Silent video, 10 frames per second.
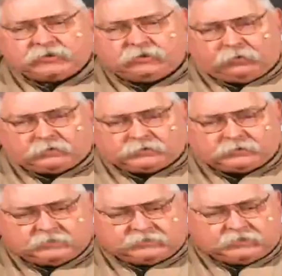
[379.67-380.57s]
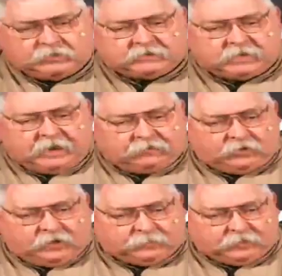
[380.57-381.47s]
cords that you can get tangled
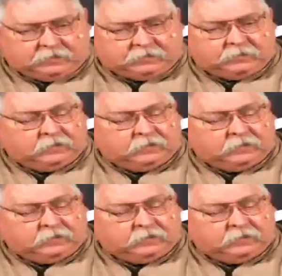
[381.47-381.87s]
up in.